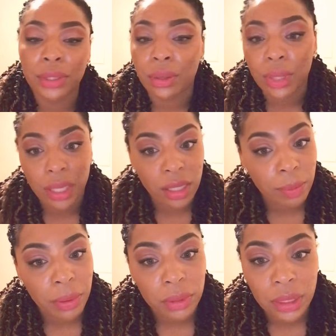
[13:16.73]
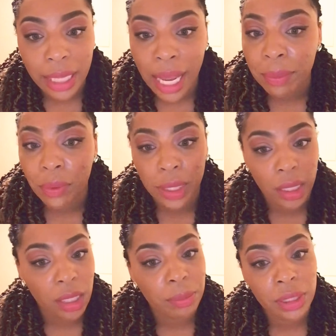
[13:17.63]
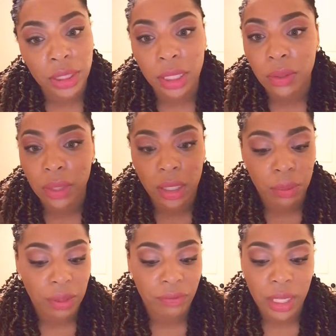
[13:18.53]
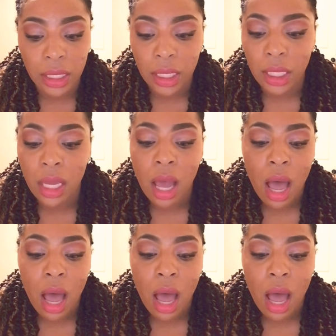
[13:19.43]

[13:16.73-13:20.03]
You're going to end up on Snap or end up in jail, end up with a felony.